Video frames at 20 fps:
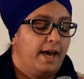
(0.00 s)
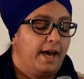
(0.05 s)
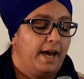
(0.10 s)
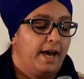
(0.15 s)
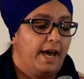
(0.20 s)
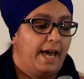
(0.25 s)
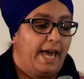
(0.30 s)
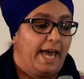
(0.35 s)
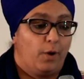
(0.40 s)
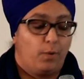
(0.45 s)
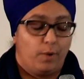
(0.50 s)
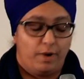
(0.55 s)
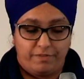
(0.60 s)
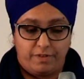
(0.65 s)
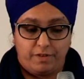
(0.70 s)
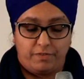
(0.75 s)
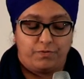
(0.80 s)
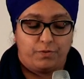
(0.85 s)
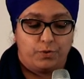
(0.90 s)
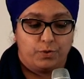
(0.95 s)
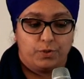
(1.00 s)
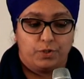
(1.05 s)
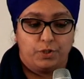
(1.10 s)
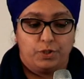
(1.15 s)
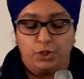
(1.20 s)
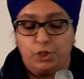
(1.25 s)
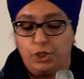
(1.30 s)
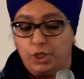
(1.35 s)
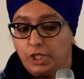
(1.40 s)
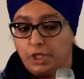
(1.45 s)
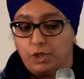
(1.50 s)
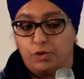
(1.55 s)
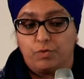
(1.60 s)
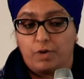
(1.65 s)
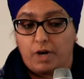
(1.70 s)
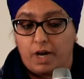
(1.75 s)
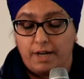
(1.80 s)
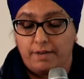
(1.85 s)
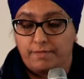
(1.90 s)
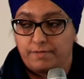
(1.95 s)
However, for the newly
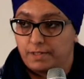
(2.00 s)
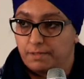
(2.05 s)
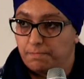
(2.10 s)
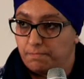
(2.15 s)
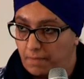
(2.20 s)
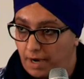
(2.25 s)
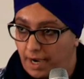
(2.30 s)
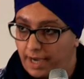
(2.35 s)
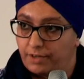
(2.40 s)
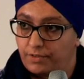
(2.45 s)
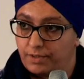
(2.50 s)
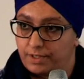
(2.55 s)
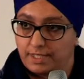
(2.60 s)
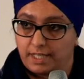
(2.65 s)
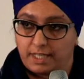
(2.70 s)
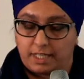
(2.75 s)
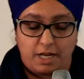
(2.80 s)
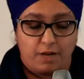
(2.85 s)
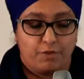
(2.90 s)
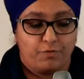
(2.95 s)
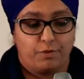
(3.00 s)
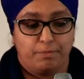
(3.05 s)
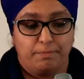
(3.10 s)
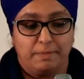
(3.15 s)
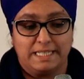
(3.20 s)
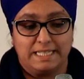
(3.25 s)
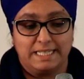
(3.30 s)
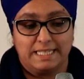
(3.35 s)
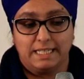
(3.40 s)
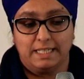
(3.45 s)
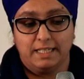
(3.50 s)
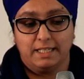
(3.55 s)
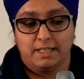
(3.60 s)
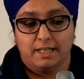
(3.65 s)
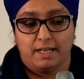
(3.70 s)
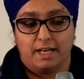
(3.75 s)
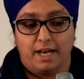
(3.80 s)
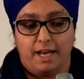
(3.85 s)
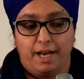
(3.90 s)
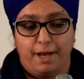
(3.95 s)
arrived migrants that come from India,
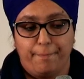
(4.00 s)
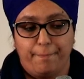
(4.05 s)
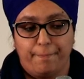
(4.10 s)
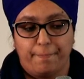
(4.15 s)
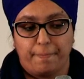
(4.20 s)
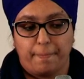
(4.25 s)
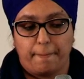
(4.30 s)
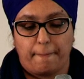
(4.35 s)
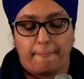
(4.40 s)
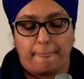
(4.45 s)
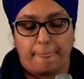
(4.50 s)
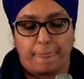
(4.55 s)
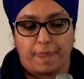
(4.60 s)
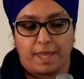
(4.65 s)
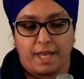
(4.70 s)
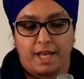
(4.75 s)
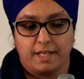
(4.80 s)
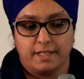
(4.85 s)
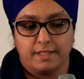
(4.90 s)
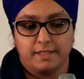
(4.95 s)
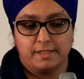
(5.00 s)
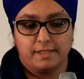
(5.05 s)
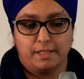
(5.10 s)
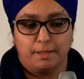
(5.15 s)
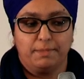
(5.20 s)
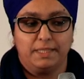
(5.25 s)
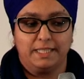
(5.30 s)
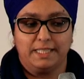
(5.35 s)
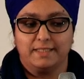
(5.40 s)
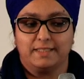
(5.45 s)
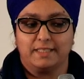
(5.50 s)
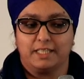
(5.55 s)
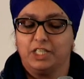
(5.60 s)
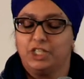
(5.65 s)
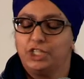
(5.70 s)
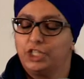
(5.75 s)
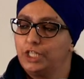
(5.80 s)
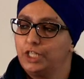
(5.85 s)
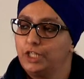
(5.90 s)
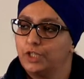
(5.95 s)
some of these
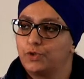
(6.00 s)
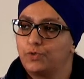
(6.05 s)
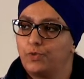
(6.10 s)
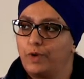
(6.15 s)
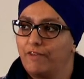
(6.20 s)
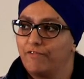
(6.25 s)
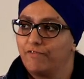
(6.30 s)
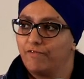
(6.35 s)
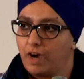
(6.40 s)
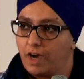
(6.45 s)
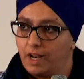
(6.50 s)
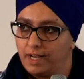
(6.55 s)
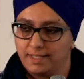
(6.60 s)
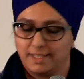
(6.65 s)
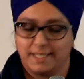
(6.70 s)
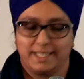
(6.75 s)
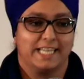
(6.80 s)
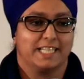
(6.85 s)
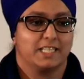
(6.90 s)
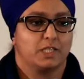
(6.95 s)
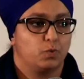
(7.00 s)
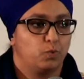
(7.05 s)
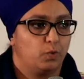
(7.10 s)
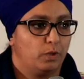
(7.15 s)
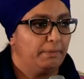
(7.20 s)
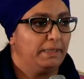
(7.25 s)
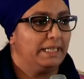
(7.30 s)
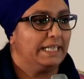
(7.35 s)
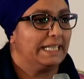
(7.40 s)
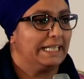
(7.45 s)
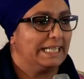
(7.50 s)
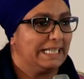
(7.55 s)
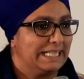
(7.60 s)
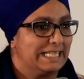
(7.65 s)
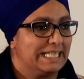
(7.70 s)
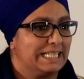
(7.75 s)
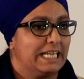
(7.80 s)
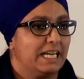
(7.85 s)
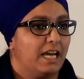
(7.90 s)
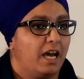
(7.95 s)
issues around violence against women in
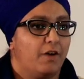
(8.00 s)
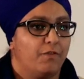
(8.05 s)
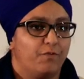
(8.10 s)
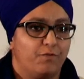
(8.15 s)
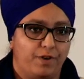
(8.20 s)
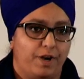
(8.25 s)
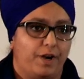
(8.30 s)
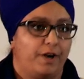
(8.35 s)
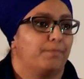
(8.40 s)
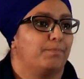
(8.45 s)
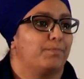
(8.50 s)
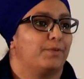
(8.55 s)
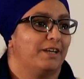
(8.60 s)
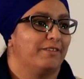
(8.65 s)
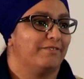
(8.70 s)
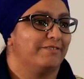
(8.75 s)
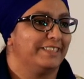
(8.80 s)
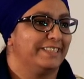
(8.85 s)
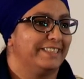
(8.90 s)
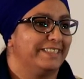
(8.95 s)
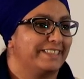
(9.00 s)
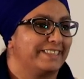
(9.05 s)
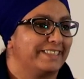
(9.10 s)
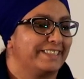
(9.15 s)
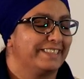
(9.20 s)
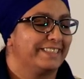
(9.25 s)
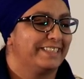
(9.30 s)
India are very prevalent.